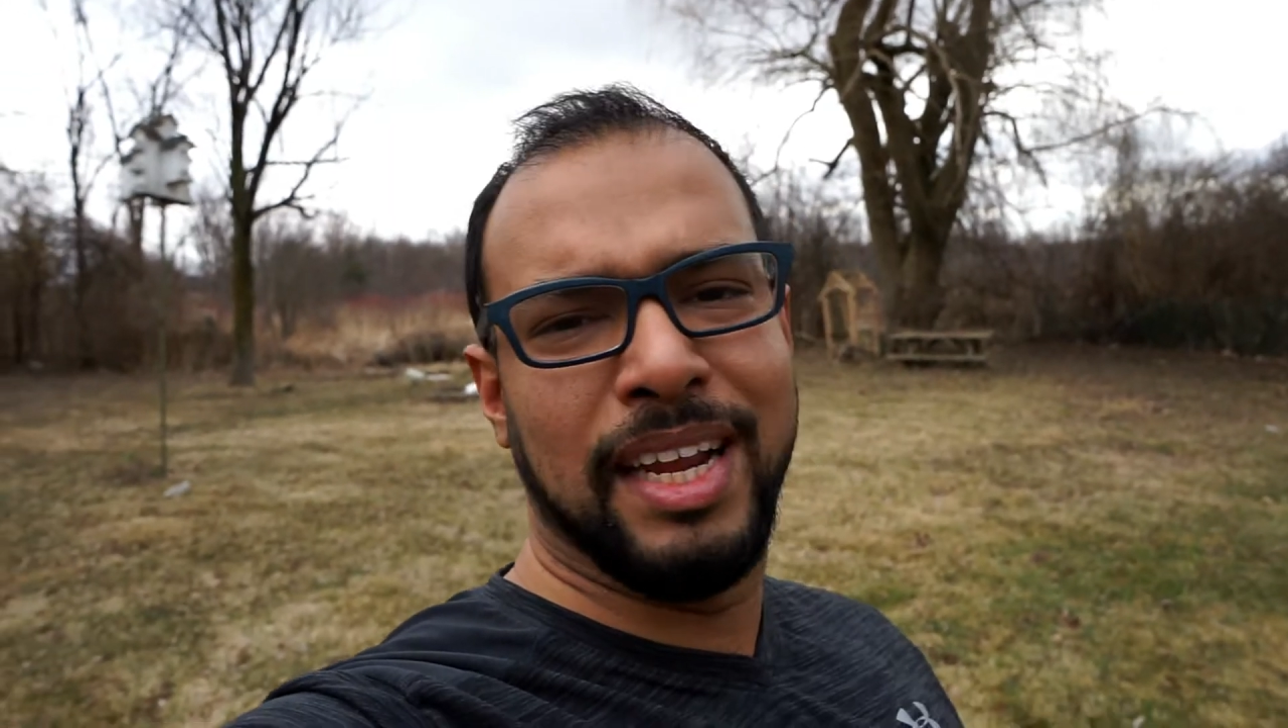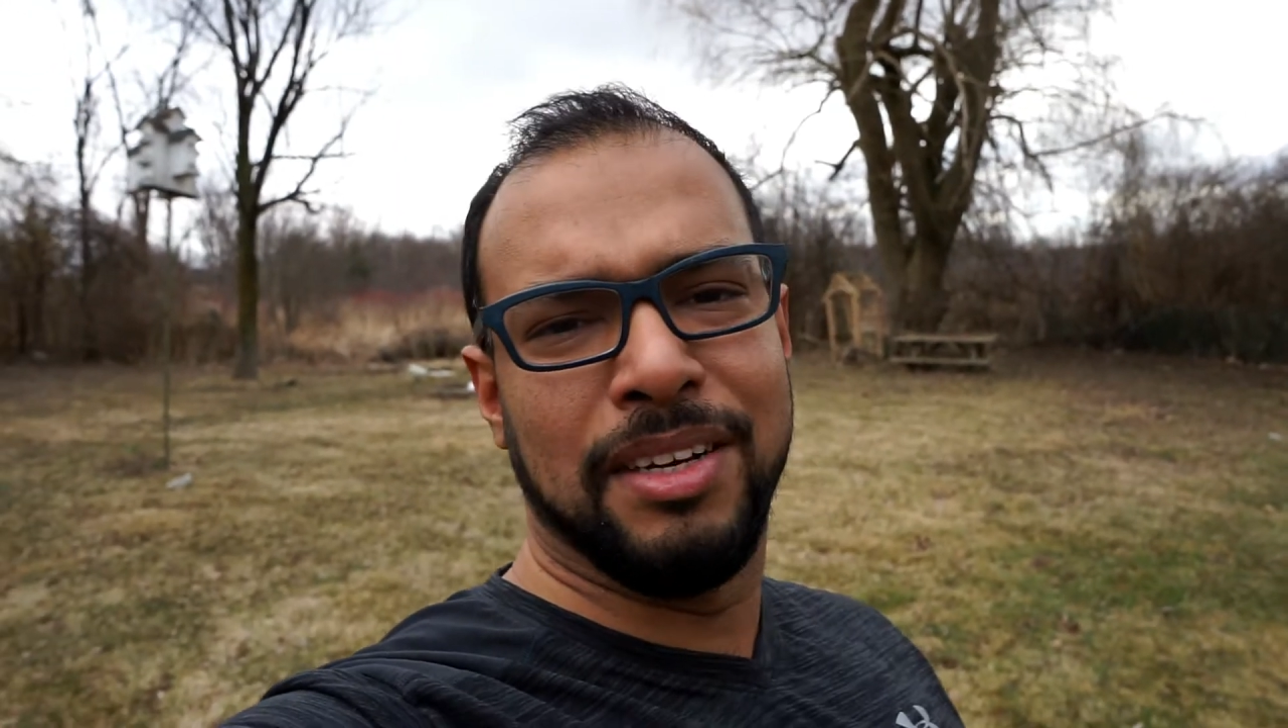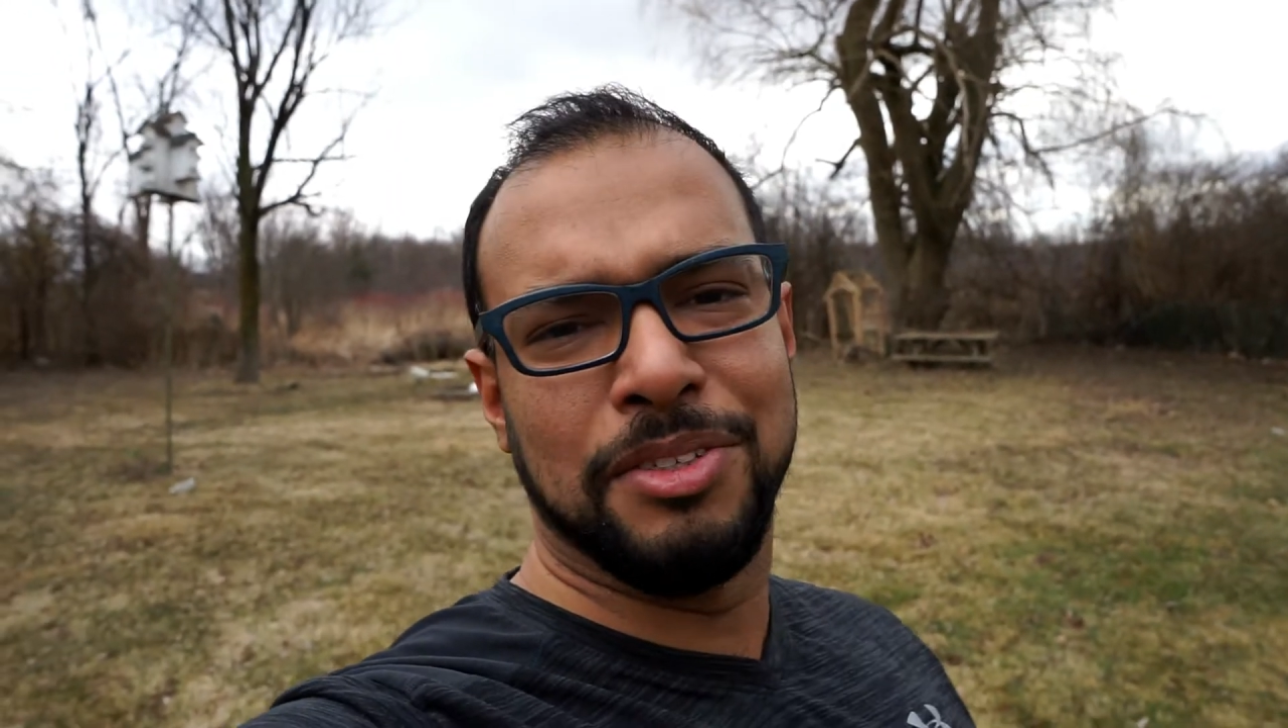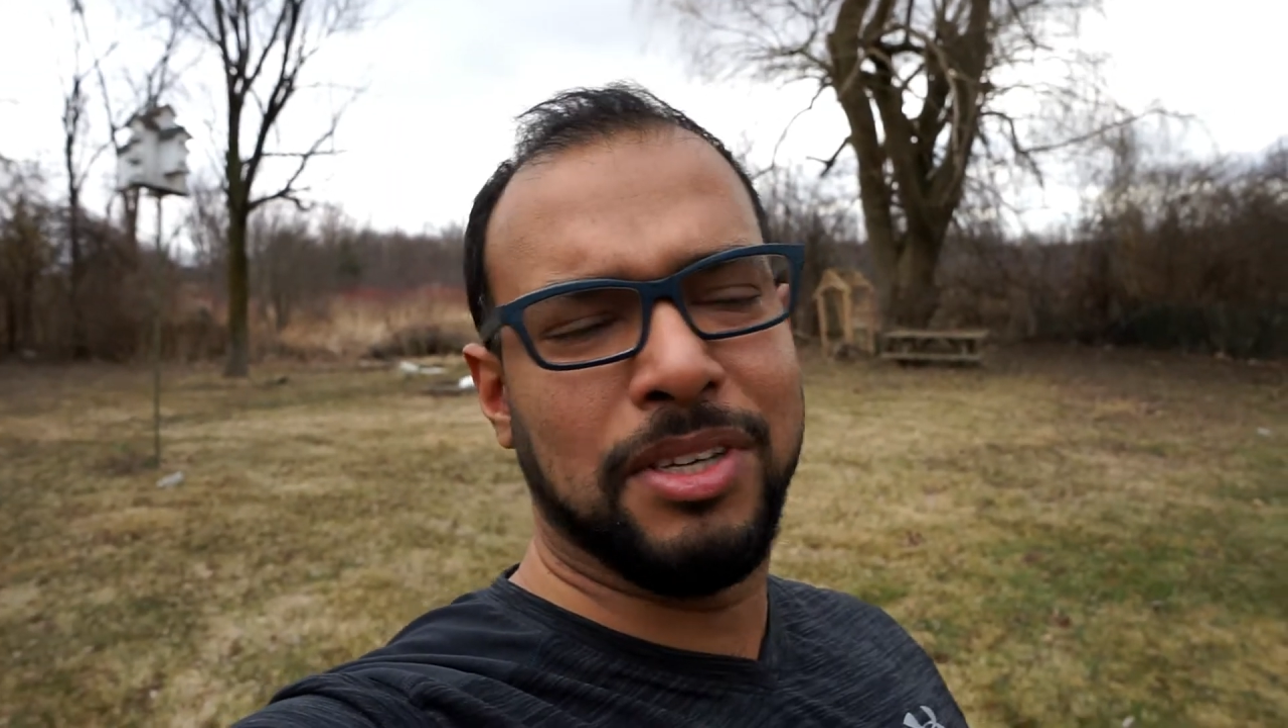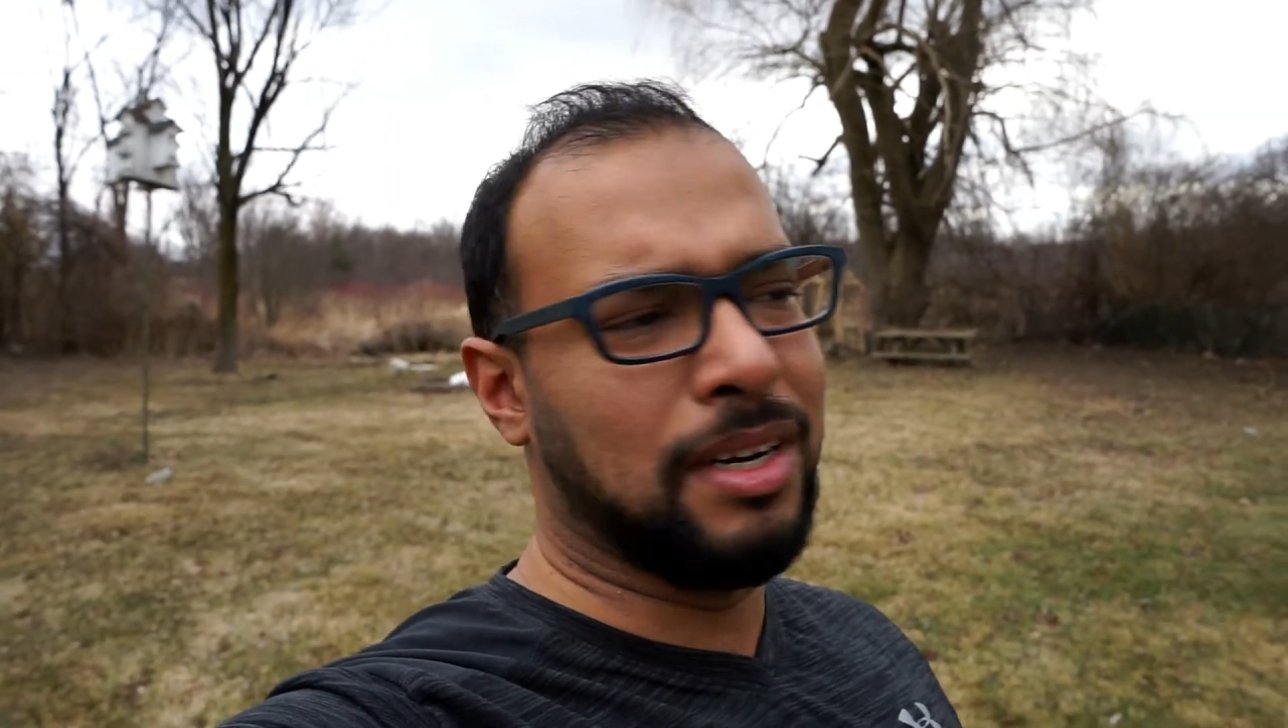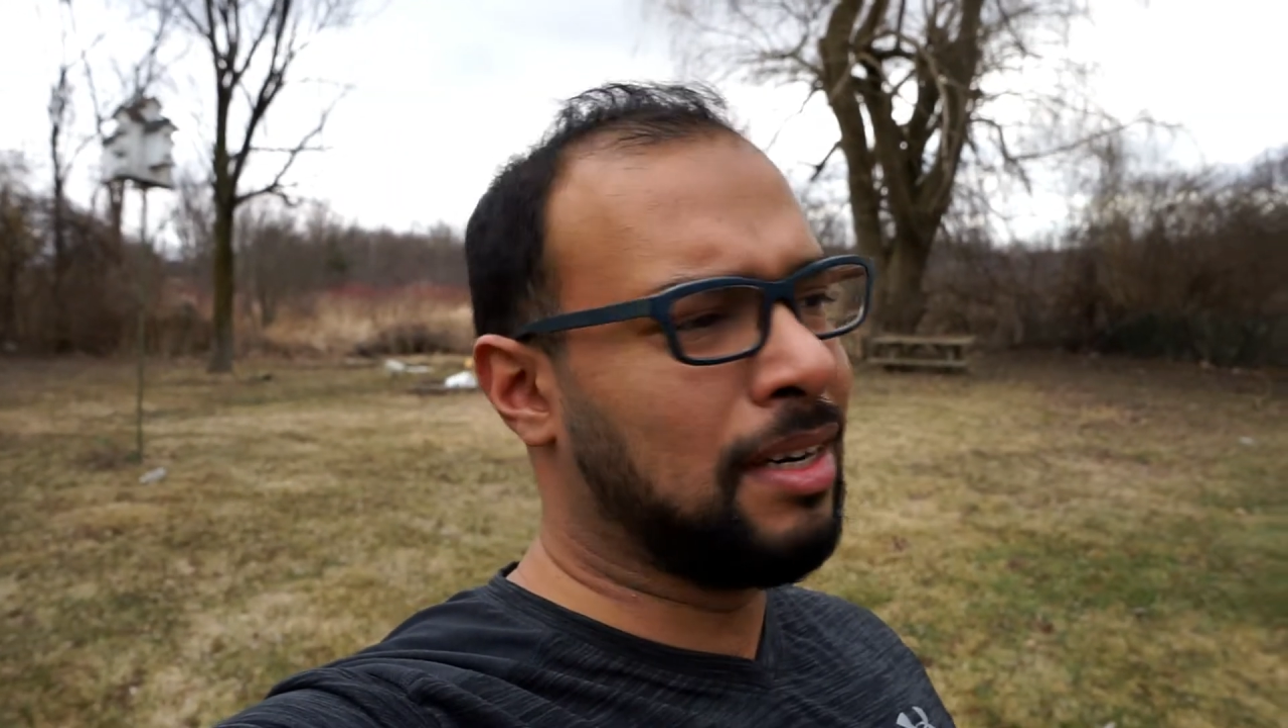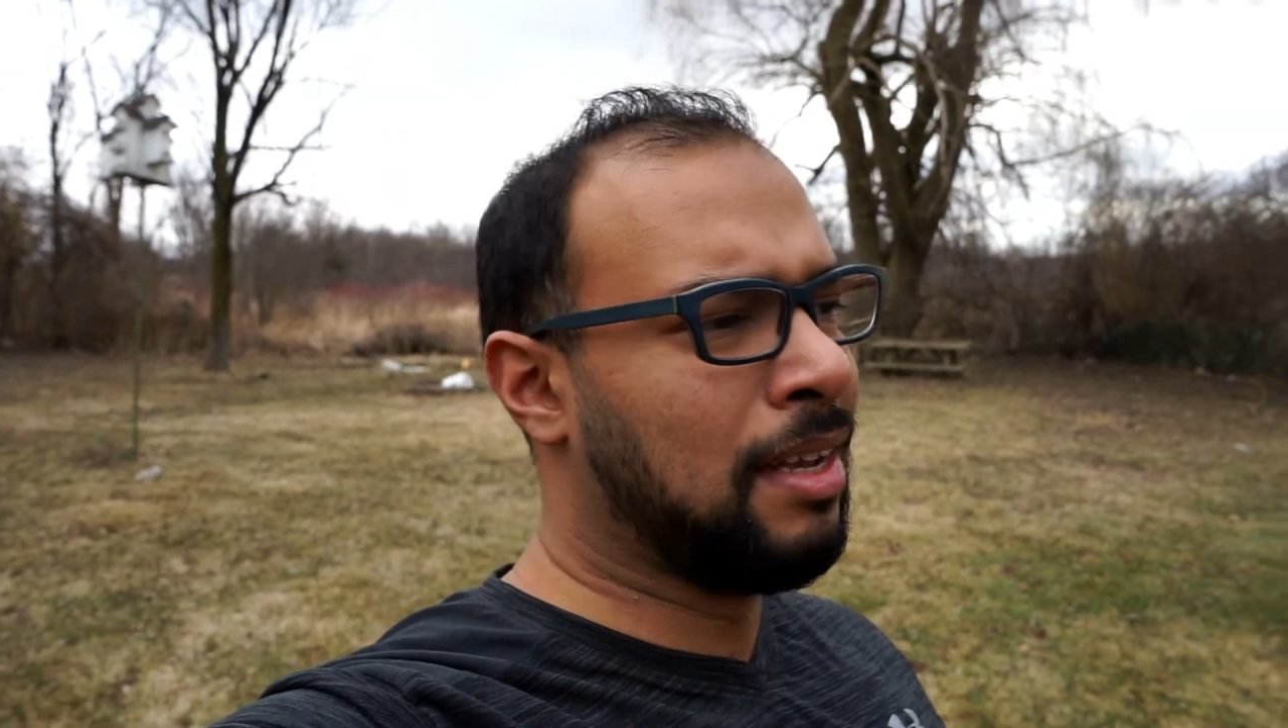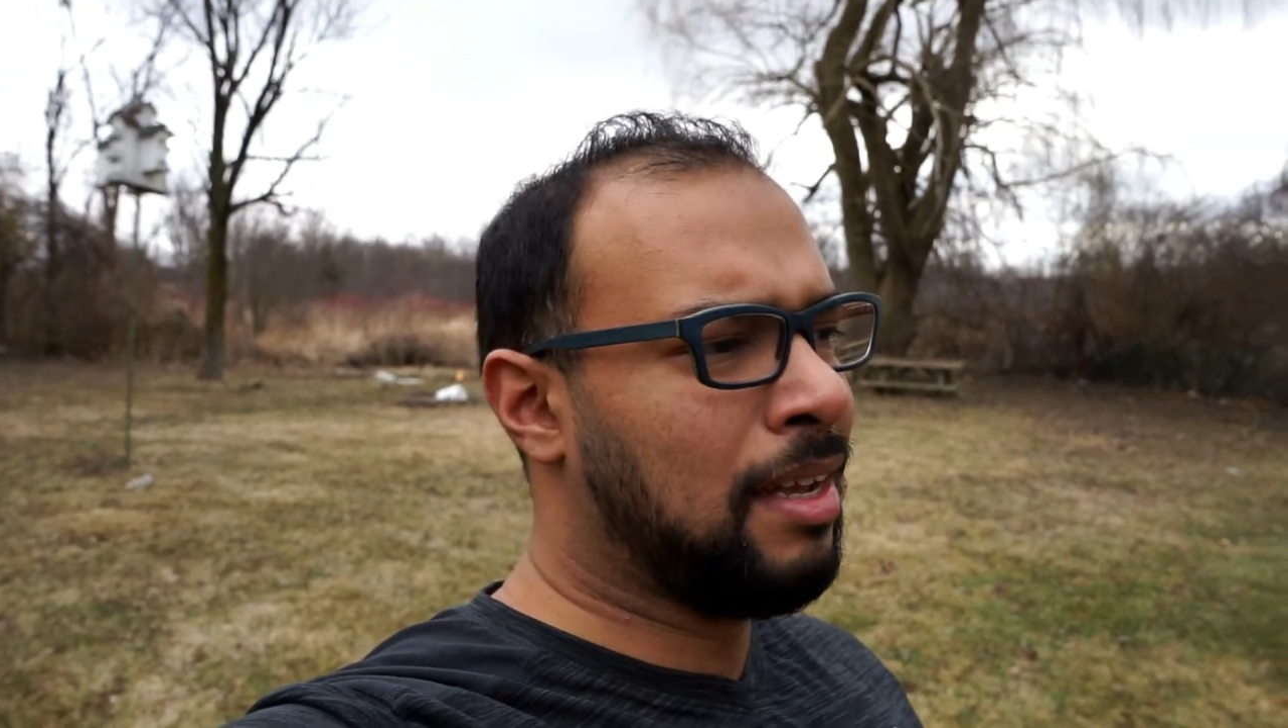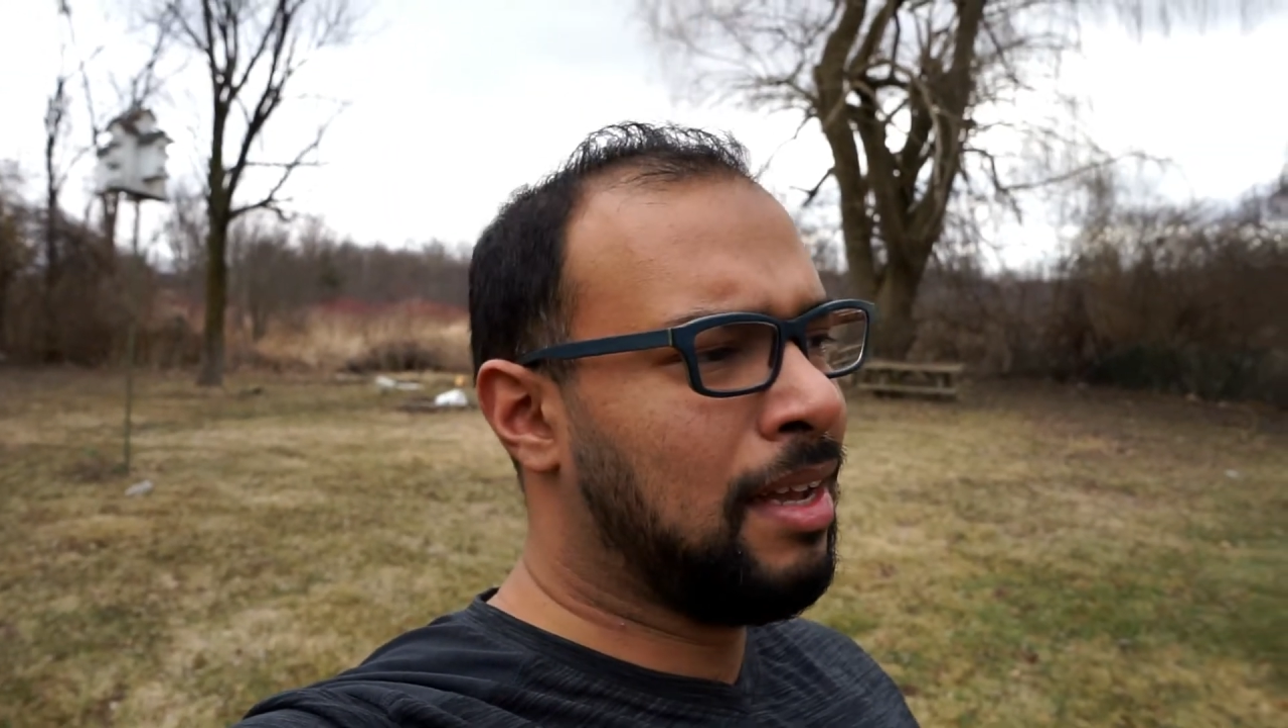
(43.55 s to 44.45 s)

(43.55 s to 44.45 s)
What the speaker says: day to start.